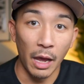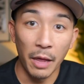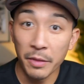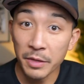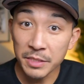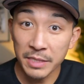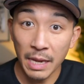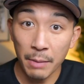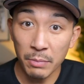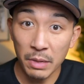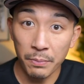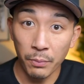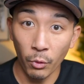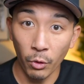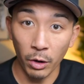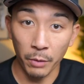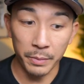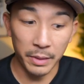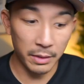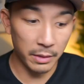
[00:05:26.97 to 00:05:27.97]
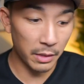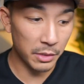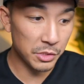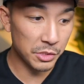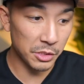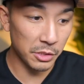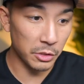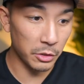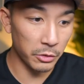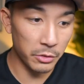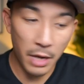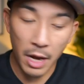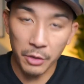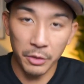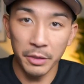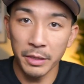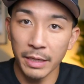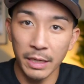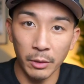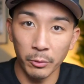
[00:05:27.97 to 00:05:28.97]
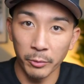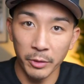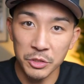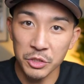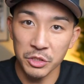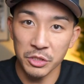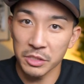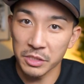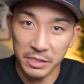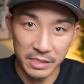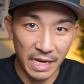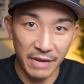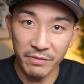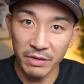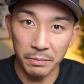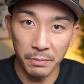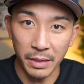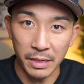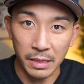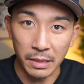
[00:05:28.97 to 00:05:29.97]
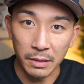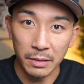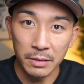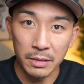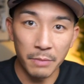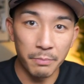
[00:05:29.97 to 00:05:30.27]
And this kept me poor because you're not gonna get rich saving money.